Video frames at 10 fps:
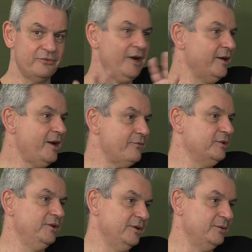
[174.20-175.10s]
they fell in love
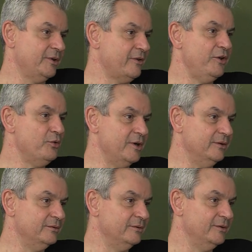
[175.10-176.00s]
with the theory.
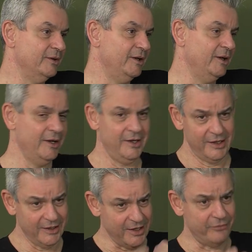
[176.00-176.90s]

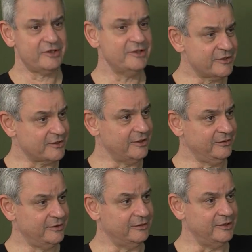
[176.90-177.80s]
And ever since
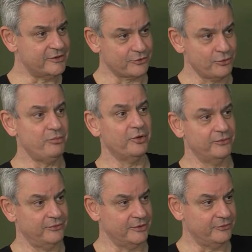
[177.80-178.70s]
then, this group
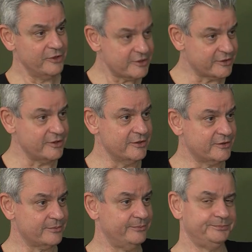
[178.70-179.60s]
of physicists,